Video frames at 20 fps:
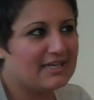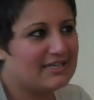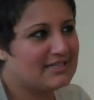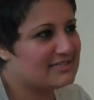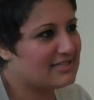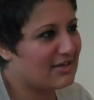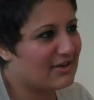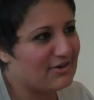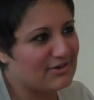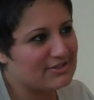
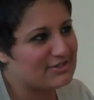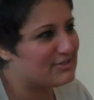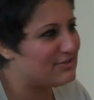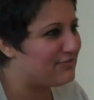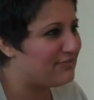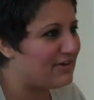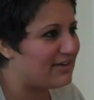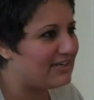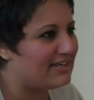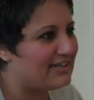He's like, oh, did
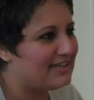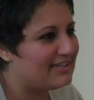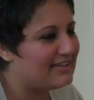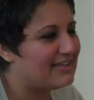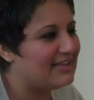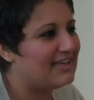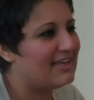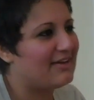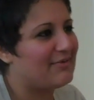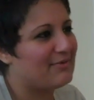you find
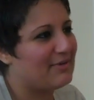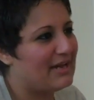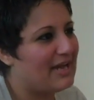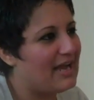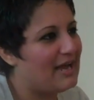anything? What